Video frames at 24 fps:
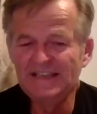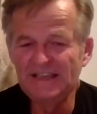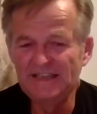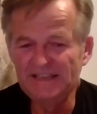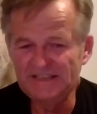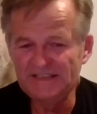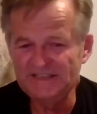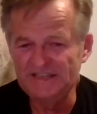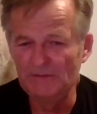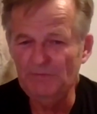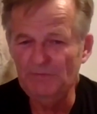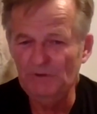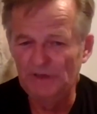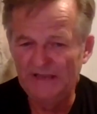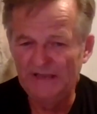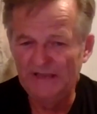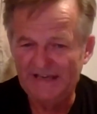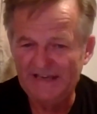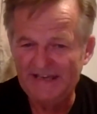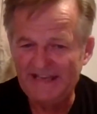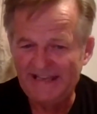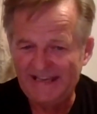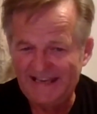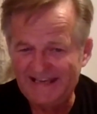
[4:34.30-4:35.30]
simple
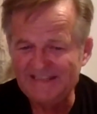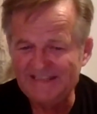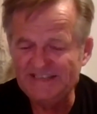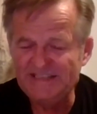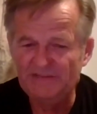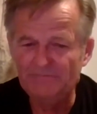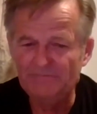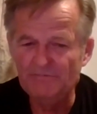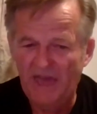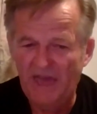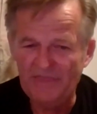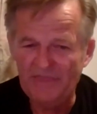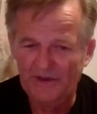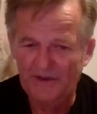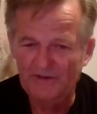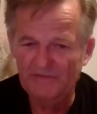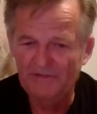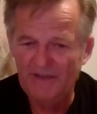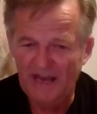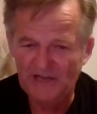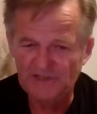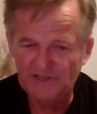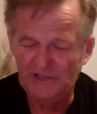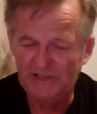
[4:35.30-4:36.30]
and easy method
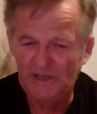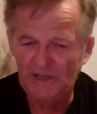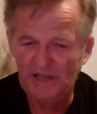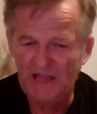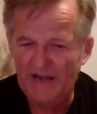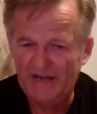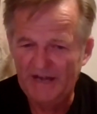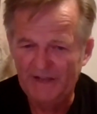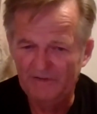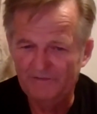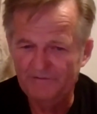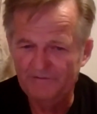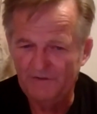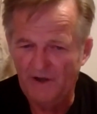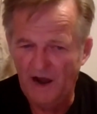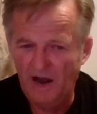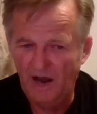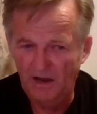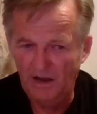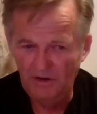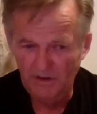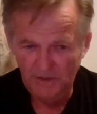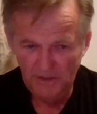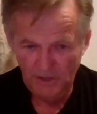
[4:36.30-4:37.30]
of actually lighting a
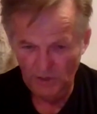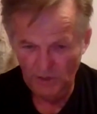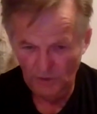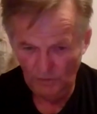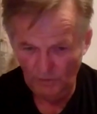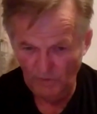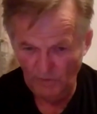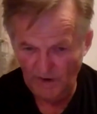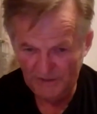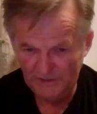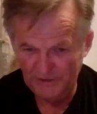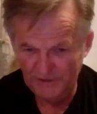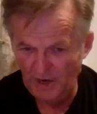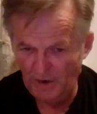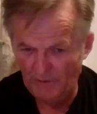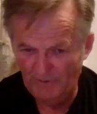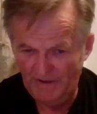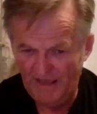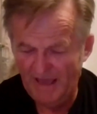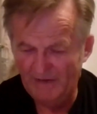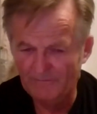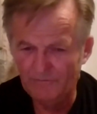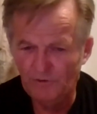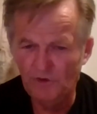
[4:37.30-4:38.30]
fire when you
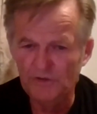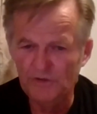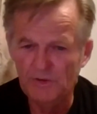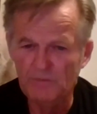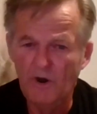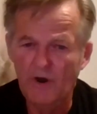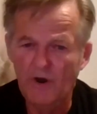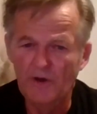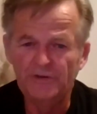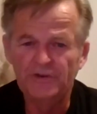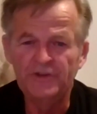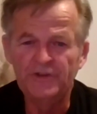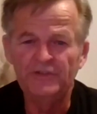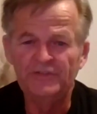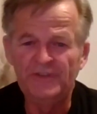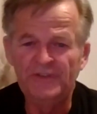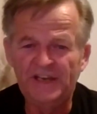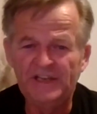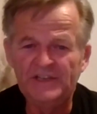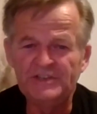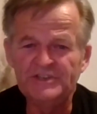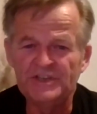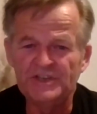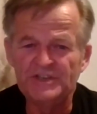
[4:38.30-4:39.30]
don't have all the modern
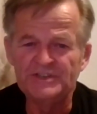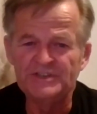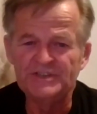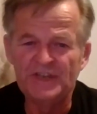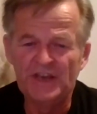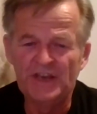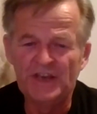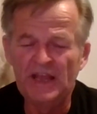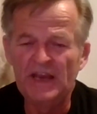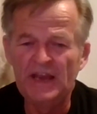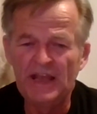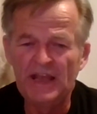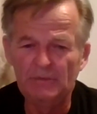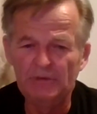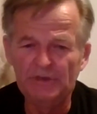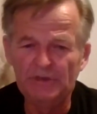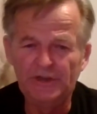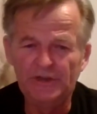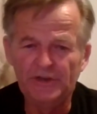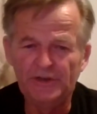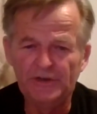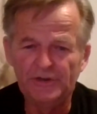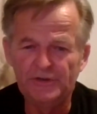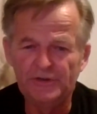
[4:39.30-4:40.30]
conveniences that enable
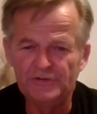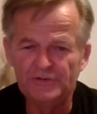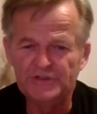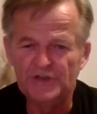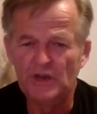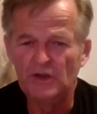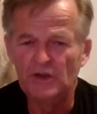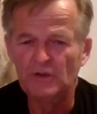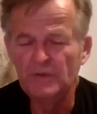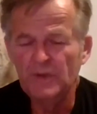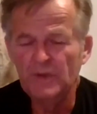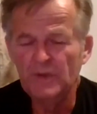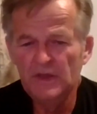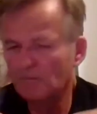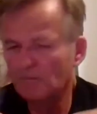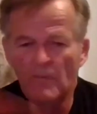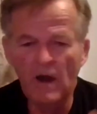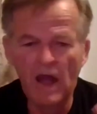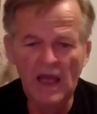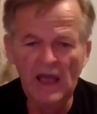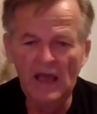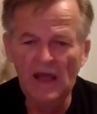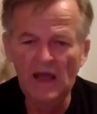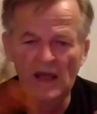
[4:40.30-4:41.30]
you to do so.
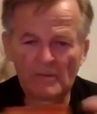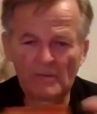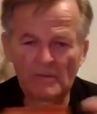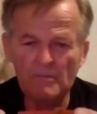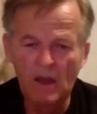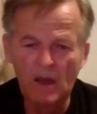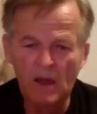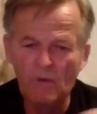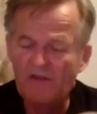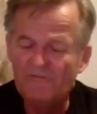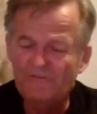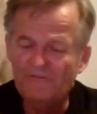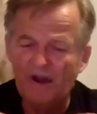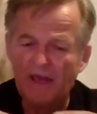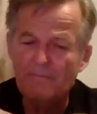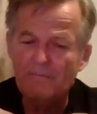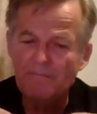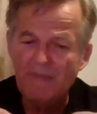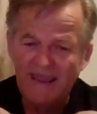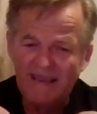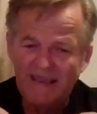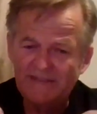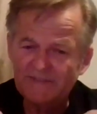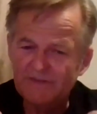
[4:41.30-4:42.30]
My wife and I
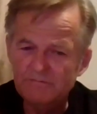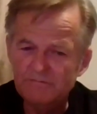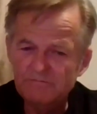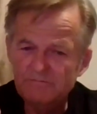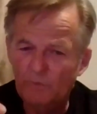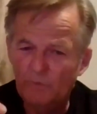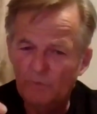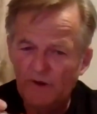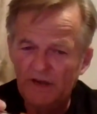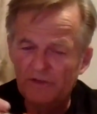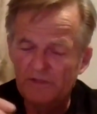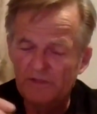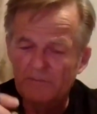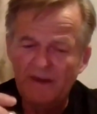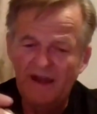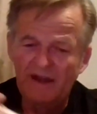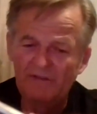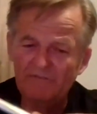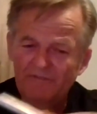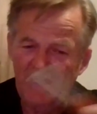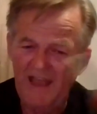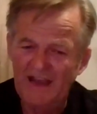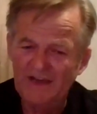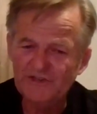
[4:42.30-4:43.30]
make them. We are the
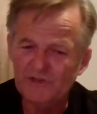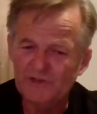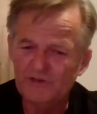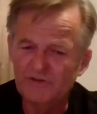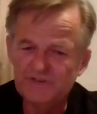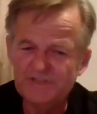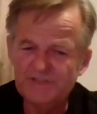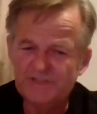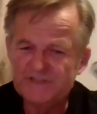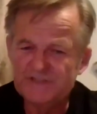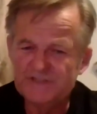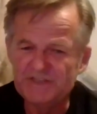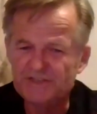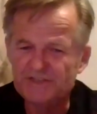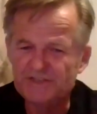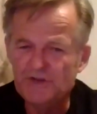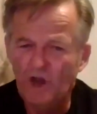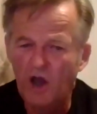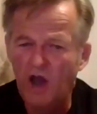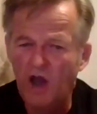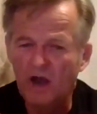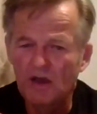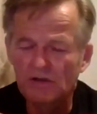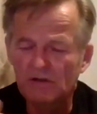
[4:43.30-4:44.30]
manufacturers. This is
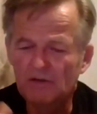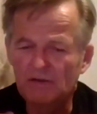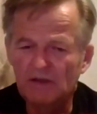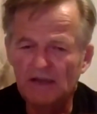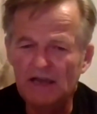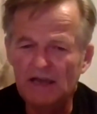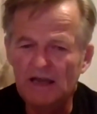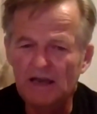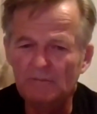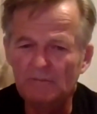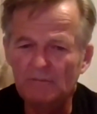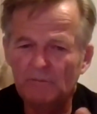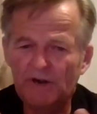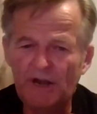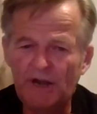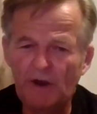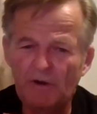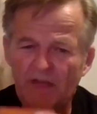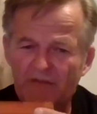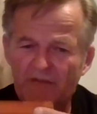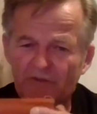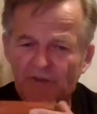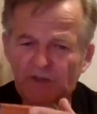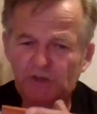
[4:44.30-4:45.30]
not, we
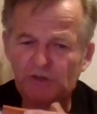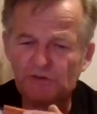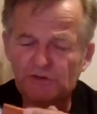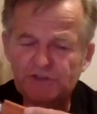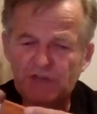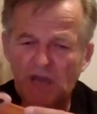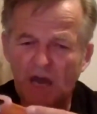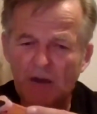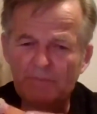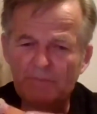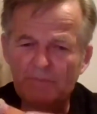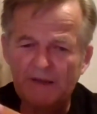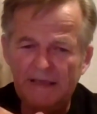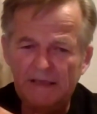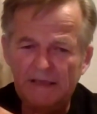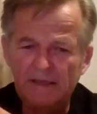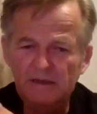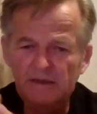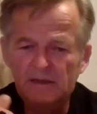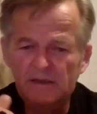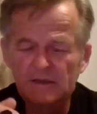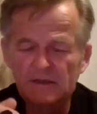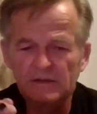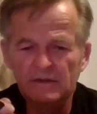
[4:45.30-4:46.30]
don't have a huge company.
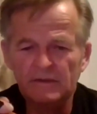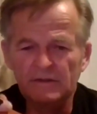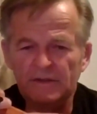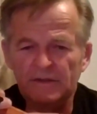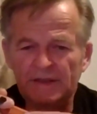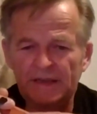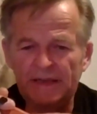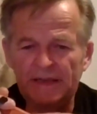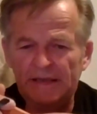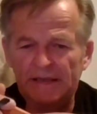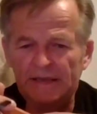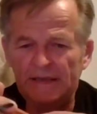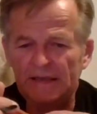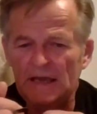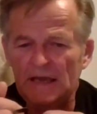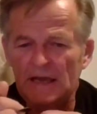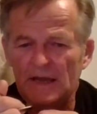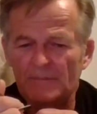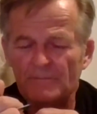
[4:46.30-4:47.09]
We